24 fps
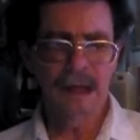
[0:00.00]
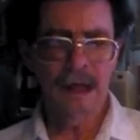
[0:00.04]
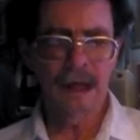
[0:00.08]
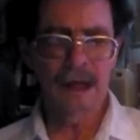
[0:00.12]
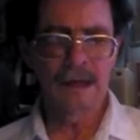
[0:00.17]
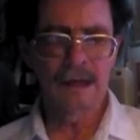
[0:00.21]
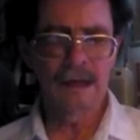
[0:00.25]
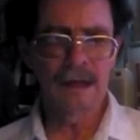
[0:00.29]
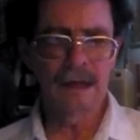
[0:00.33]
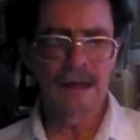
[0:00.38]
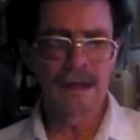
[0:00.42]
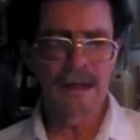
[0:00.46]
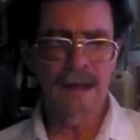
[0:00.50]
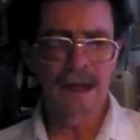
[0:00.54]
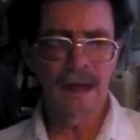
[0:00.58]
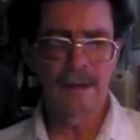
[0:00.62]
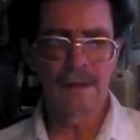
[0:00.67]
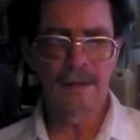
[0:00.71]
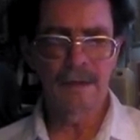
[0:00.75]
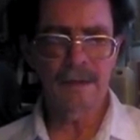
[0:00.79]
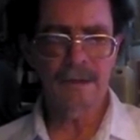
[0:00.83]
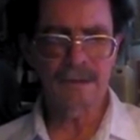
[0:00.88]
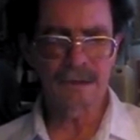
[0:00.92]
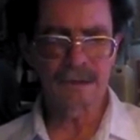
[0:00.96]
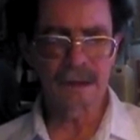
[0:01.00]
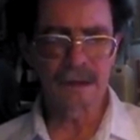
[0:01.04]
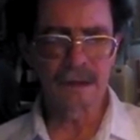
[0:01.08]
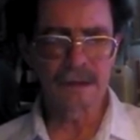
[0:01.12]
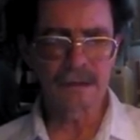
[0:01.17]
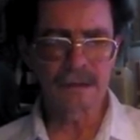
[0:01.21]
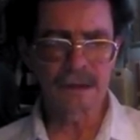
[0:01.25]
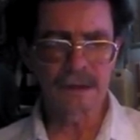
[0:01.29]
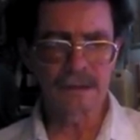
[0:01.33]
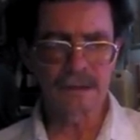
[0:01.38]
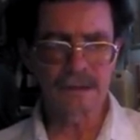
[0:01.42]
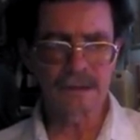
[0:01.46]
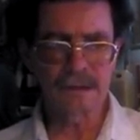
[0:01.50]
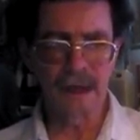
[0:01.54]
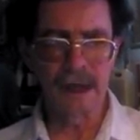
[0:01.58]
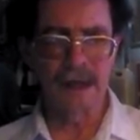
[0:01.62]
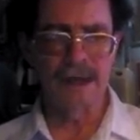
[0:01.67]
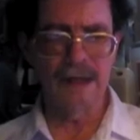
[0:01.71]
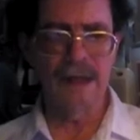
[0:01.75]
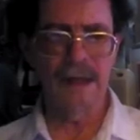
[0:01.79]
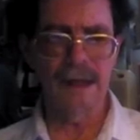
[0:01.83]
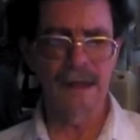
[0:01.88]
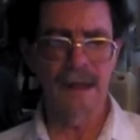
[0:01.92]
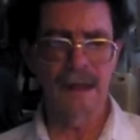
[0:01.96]
And I'm just
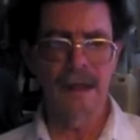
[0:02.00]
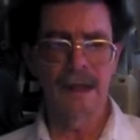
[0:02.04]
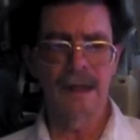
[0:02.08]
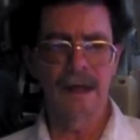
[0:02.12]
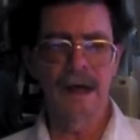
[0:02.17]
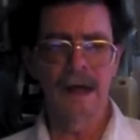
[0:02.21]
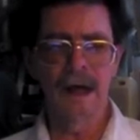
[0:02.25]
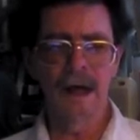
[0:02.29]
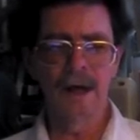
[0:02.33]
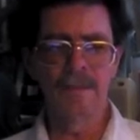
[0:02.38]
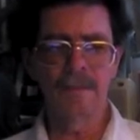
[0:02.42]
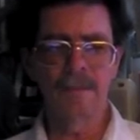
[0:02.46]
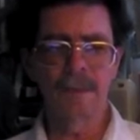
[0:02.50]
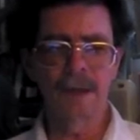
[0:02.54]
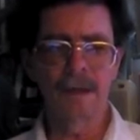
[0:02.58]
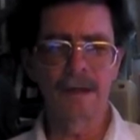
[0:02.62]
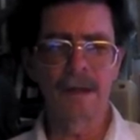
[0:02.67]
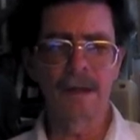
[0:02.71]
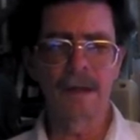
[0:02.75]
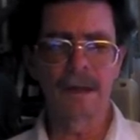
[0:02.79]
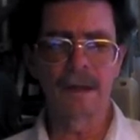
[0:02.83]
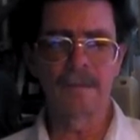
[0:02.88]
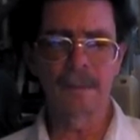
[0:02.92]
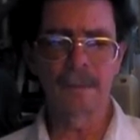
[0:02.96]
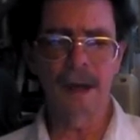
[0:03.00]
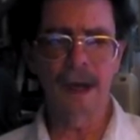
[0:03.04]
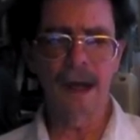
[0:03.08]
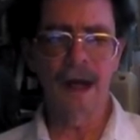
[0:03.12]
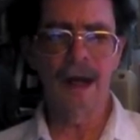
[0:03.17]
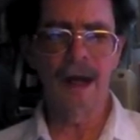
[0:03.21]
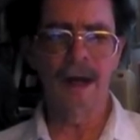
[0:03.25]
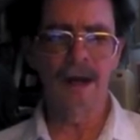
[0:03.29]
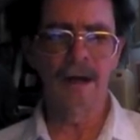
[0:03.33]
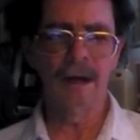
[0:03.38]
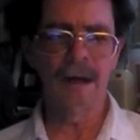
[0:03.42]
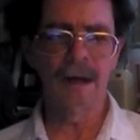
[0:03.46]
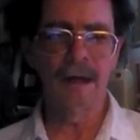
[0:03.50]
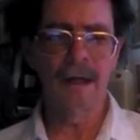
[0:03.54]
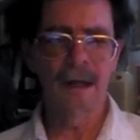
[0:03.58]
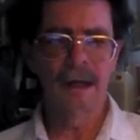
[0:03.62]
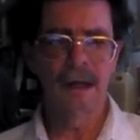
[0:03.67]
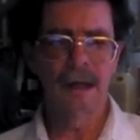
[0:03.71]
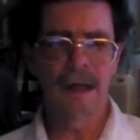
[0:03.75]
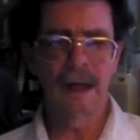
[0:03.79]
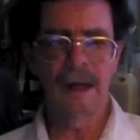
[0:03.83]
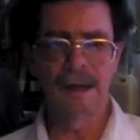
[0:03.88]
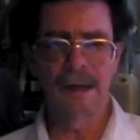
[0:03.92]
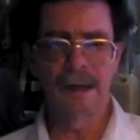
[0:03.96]
ascending up in power
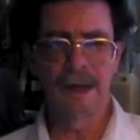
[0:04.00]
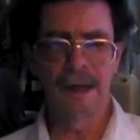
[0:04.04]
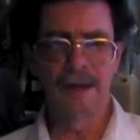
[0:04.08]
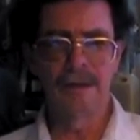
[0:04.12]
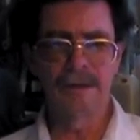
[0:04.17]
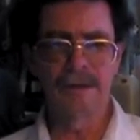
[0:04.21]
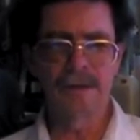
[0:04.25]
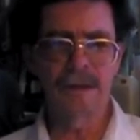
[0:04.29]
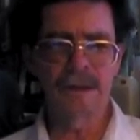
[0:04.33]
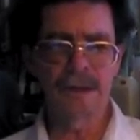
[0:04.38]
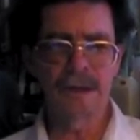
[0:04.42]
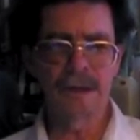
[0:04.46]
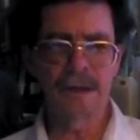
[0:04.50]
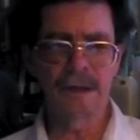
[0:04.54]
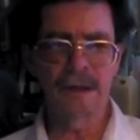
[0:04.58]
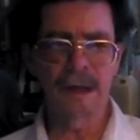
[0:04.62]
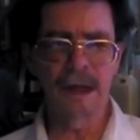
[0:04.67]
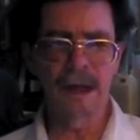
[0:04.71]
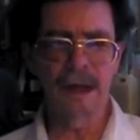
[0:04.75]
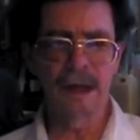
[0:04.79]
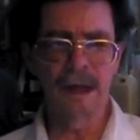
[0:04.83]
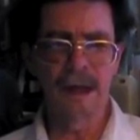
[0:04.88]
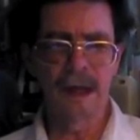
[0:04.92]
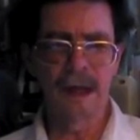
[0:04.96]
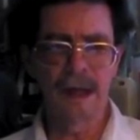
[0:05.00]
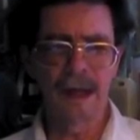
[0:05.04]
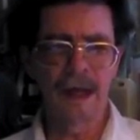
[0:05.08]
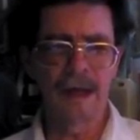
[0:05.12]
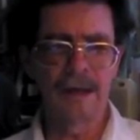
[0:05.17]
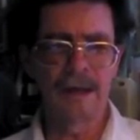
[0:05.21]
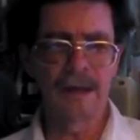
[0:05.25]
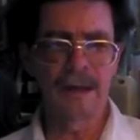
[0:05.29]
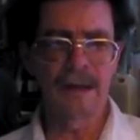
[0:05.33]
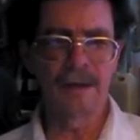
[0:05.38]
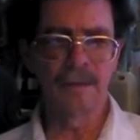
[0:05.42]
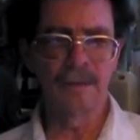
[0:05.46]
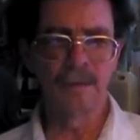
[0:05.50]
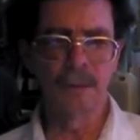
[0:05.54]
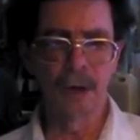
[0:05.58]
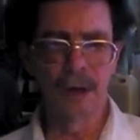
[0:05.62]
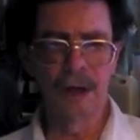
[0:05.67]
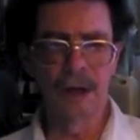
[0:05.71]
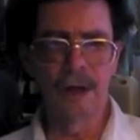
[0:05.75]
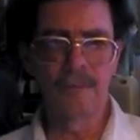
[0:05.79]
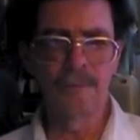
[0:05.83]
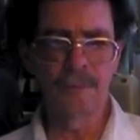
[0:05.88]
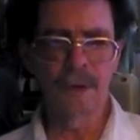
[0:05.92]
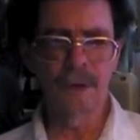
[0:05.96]
and energy and
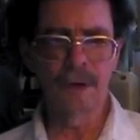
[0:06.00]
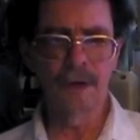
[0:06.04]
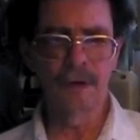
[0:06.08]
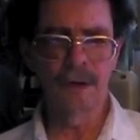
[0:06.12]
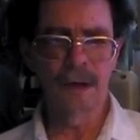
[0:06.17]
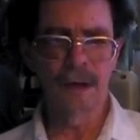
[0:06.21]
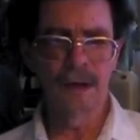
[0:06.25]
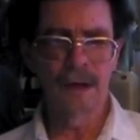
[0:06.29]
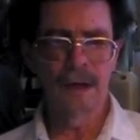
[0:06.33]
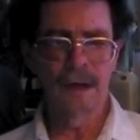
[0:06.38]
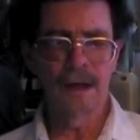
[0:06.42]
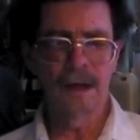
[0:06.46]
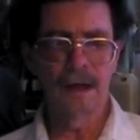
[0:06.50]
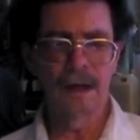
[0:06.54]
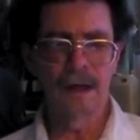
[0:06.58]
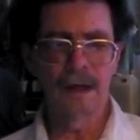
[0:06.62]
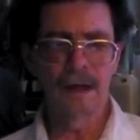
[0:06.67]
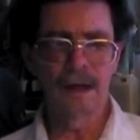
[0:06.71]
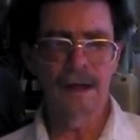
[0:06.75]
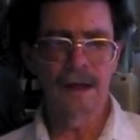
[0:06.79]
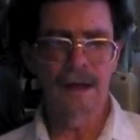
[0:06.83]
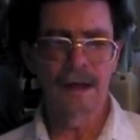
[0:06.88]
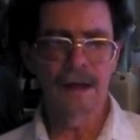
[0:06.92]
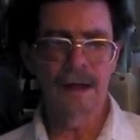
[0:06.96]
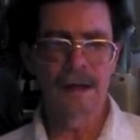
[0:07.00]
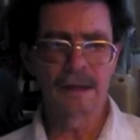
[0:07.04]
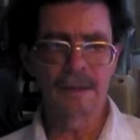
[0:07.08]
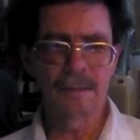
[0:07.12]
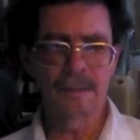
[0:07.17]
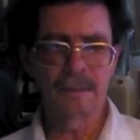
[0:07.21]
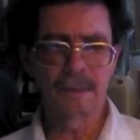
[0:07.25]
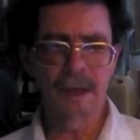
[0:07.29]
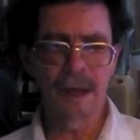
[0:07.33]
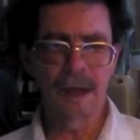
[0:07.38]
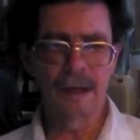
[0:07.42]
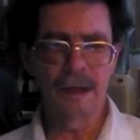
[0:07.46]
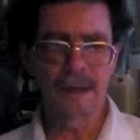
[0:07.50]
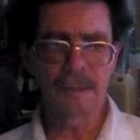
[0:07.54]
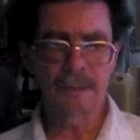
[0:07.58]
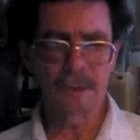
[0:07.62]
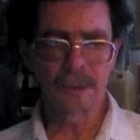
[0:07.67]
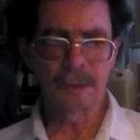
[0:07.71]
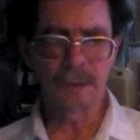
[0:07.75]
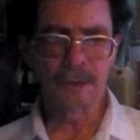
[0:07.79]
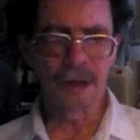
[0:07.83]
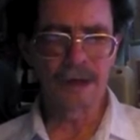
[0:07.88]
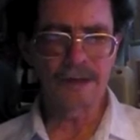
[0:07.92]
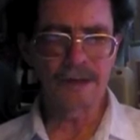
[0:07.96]
wonderful
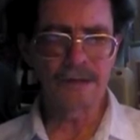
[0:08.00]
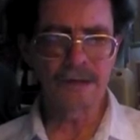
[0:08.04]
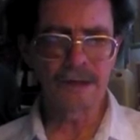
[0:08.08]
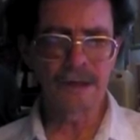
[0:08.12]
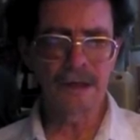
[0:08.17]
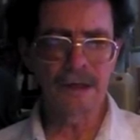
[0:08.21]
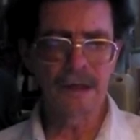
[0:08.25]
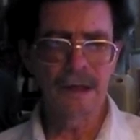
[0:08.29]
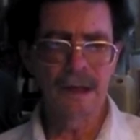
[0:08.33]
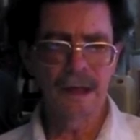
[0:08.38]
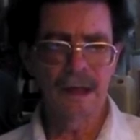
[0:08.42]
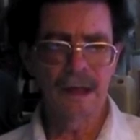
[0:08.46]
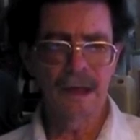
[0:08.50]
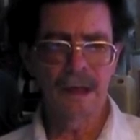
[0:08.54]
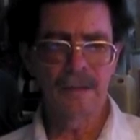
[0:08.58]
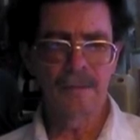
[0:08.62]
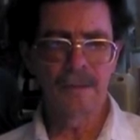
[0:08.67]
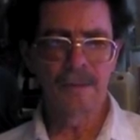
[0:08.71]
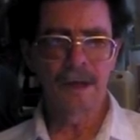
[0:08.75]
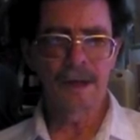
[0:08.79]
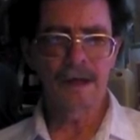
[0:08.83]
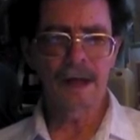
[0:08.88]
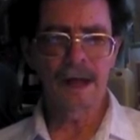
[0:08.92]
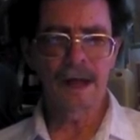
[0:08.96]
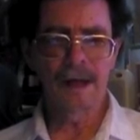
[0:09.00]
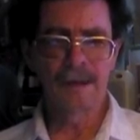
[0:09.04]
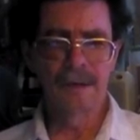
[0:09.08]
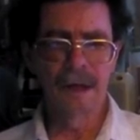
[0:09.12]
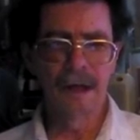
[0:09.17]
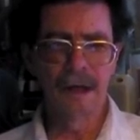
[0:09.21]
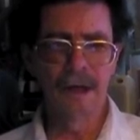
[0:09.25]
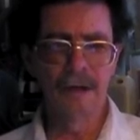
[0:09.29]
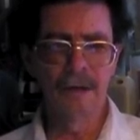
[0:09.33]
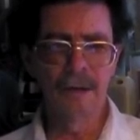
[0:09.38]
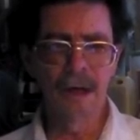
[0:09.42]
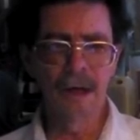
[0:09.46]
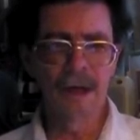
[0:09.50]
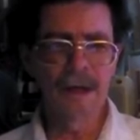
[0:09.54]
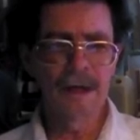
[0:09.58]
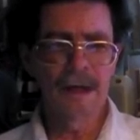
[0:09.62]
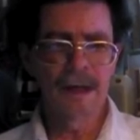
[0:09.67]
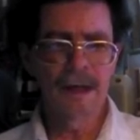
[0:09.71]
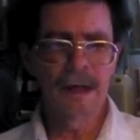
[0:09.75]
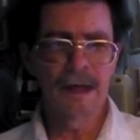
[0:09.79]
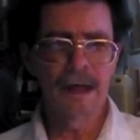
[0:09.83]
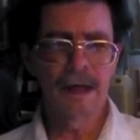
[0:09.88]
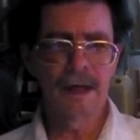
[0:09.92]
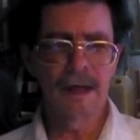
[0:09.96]
inspiration, but I know
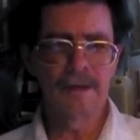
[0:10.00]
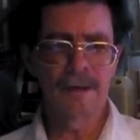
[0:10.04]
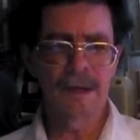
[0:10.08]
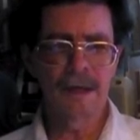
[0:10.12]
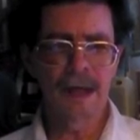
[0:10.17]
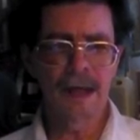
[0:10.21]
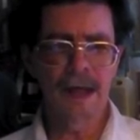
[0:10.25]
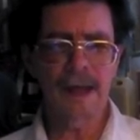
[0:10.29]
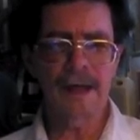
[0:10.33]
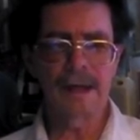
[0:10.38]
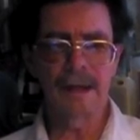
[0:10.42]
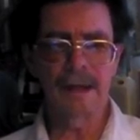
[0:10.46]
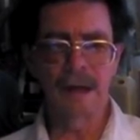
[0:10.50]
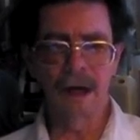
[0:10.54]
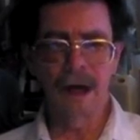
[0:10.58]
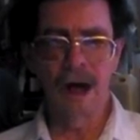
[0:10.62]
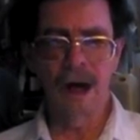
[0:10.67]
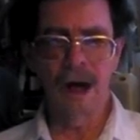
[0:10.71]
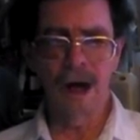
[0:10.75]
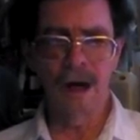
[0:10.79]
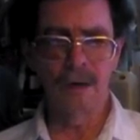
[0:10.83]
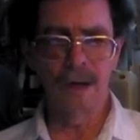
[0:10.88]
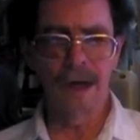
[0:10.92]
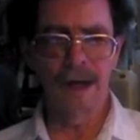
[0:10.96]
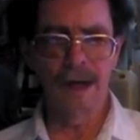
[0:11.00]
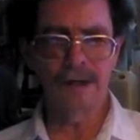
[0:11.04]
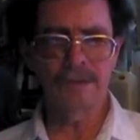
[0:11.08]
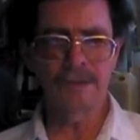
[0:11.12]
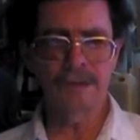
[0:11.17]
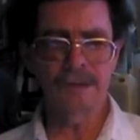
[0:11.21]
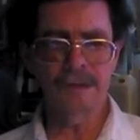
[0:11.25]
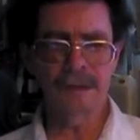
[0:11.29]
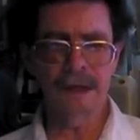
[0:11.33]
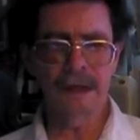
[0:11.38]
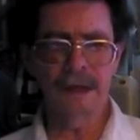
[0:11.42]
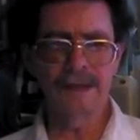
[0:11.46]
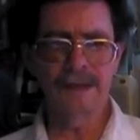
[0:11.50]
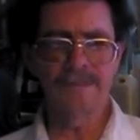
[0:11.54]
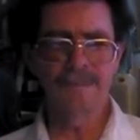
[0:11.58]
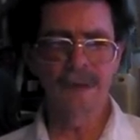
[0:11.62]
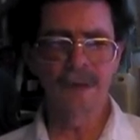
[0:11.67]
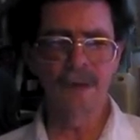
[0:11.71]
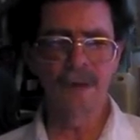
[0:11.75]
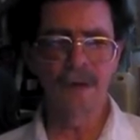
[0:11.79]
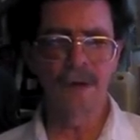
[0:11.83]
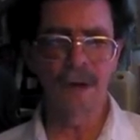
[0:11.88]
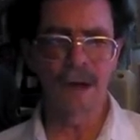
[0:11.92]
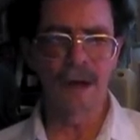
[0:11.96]
that I can always receive
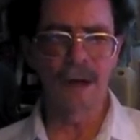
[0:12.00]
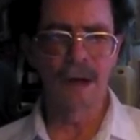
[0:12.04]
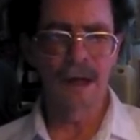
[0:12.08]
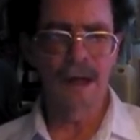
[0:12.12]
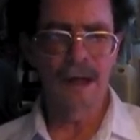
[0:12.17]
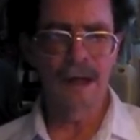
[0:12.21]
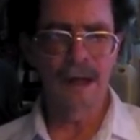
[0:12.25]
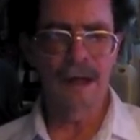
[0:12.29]
more.